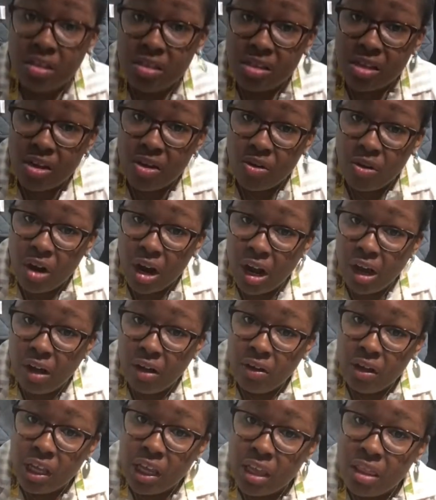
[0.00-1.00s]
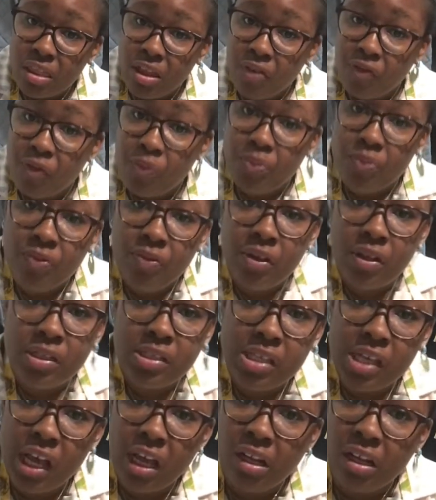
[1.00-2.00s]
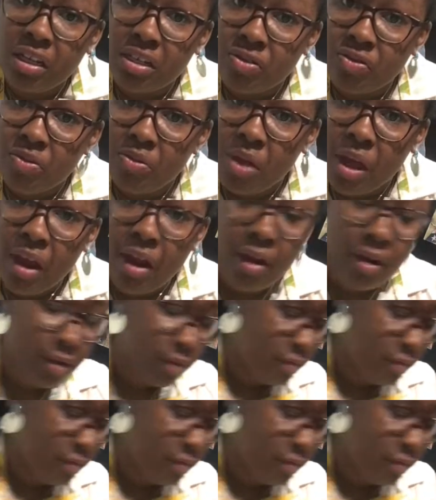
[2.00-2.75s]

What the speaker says: see how we get there. See how it looks from there.